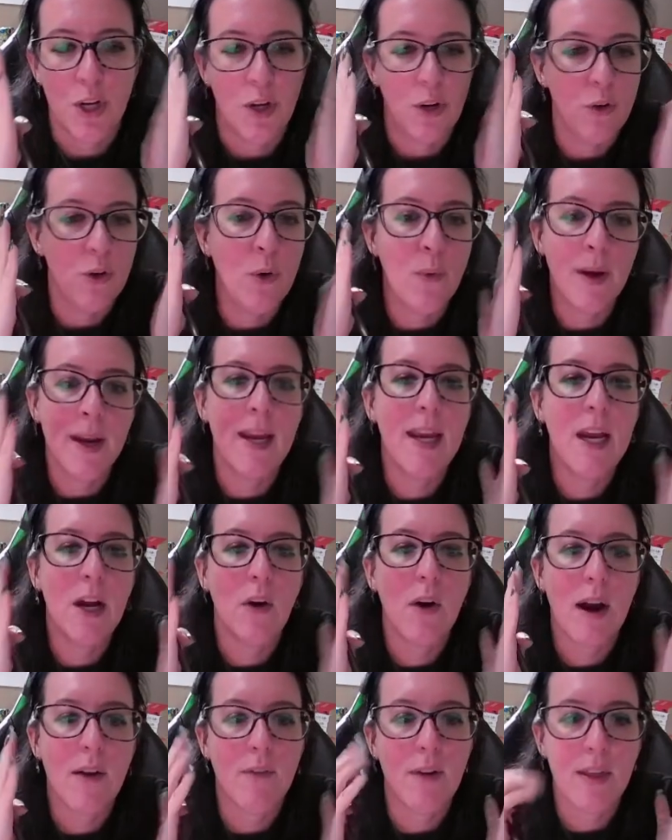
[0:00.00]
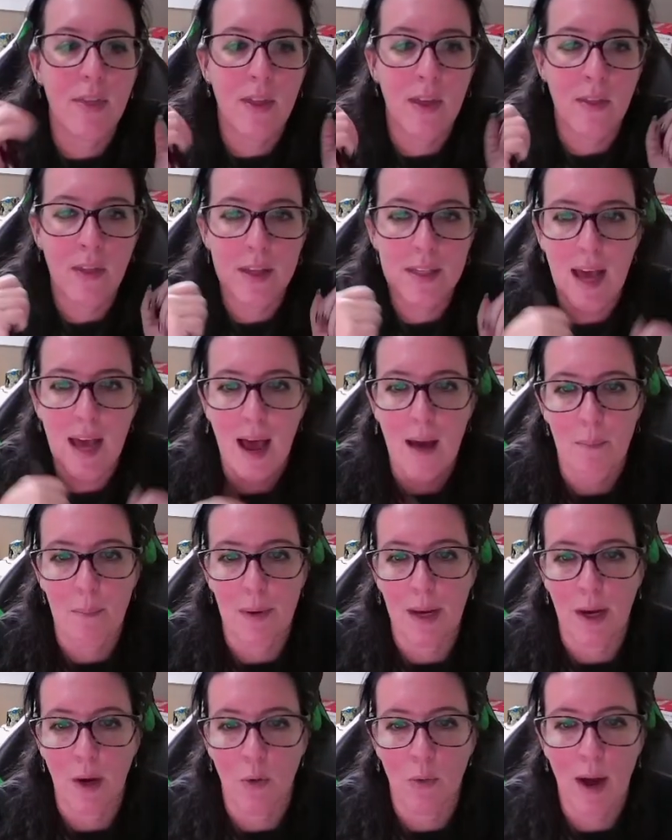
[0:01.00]
You don't hear everything that's
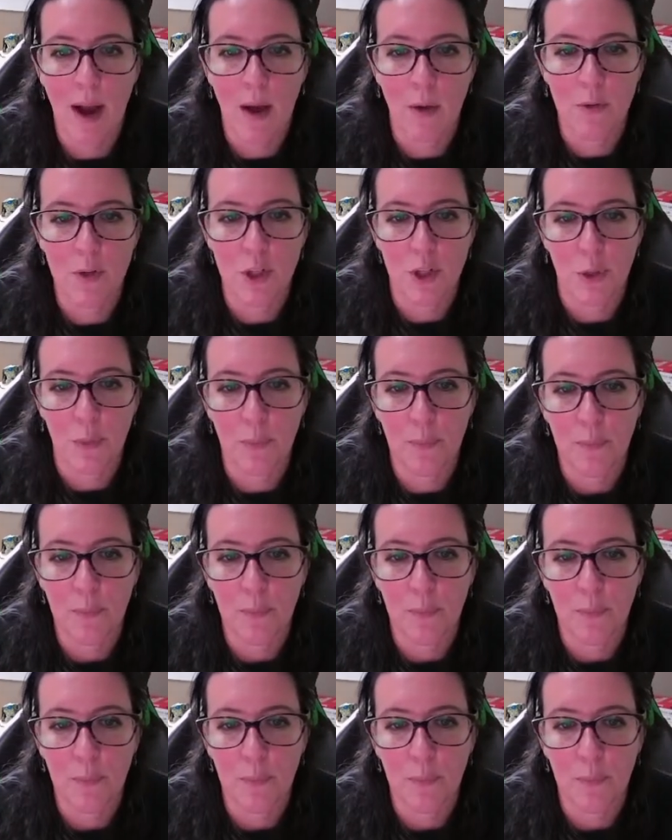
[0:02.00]
happening around you.